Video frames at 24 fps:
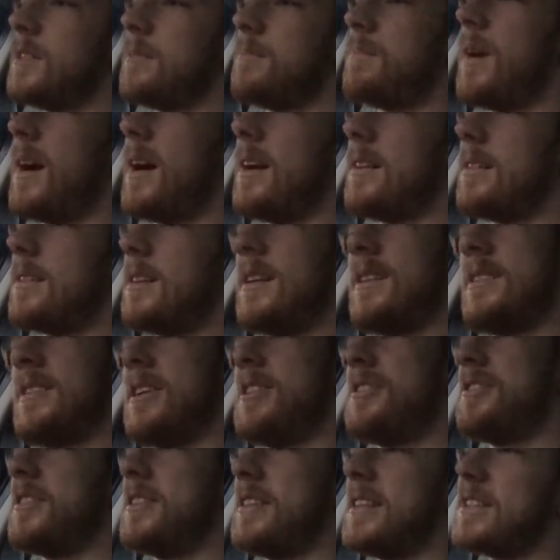But
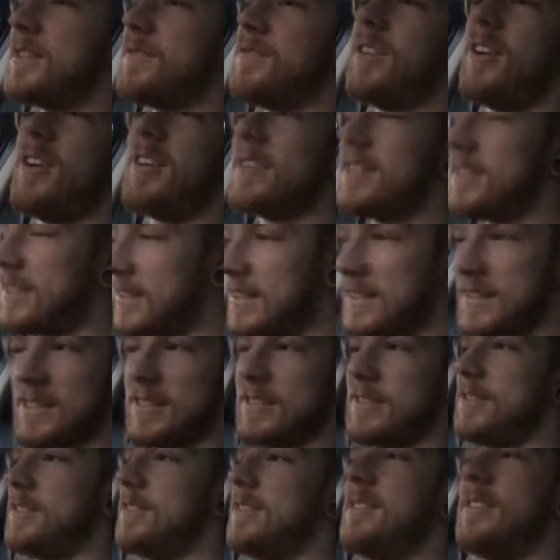essentially, this vlog
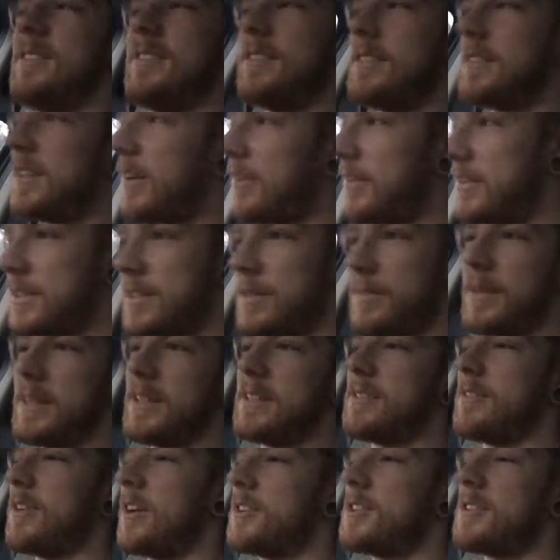isn't going to be
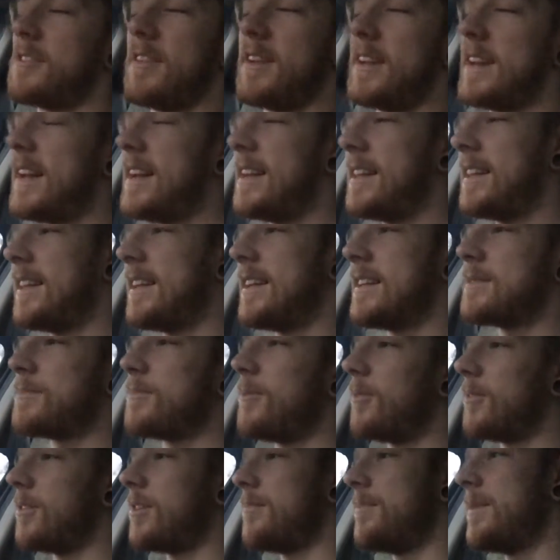structured around anything. It's
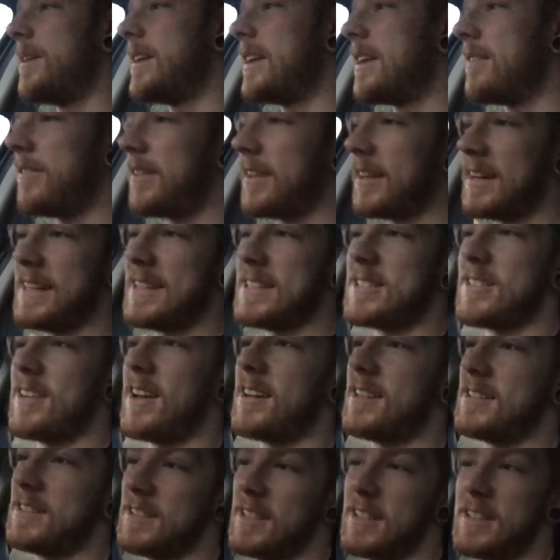more going to be giving an
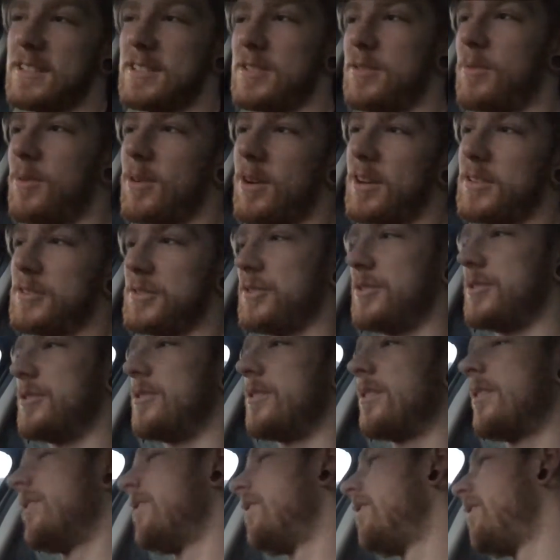insight as to what I
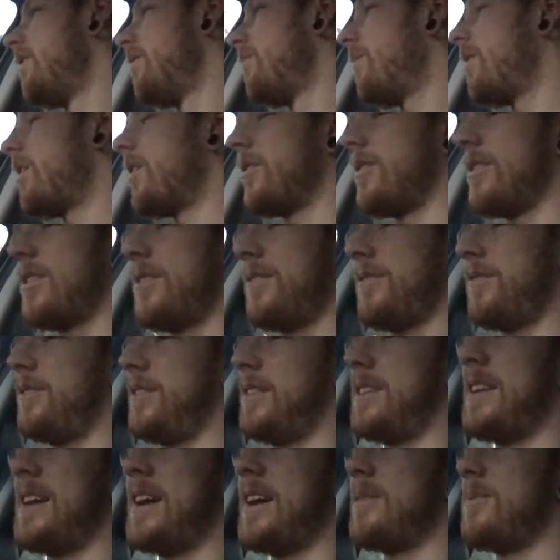do, what I learn
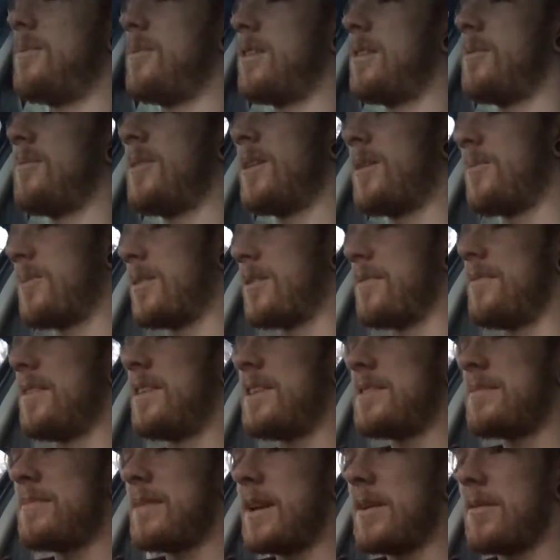for the day, what I want to
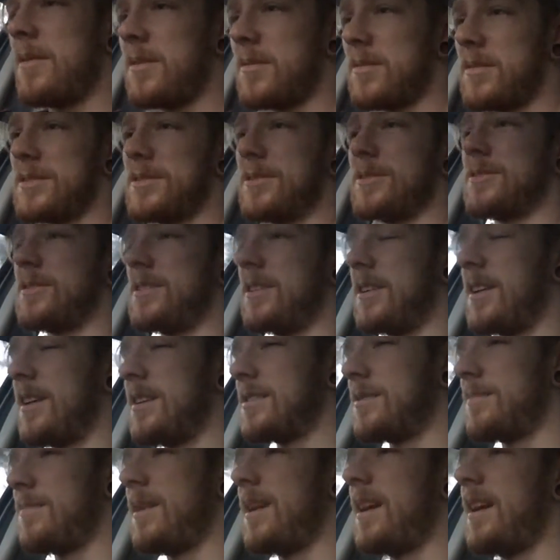vent about, what I want to talk to you
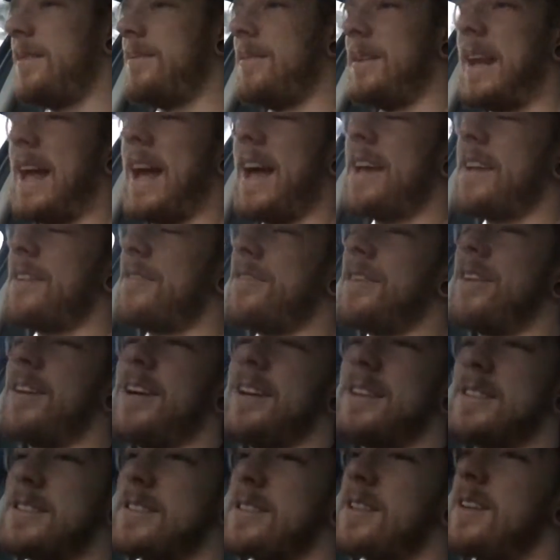guys about. I mean, hey, if you
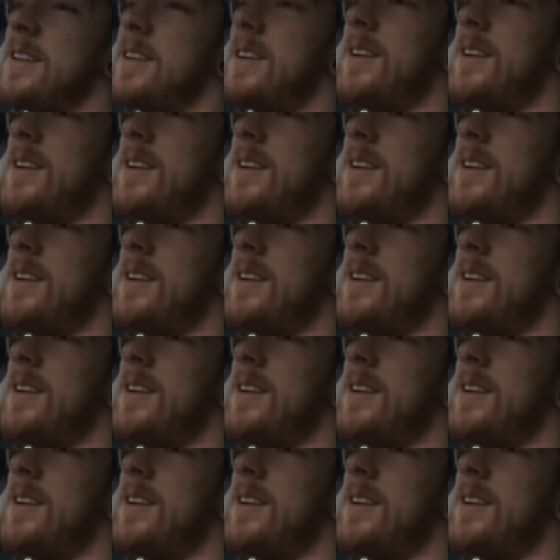guys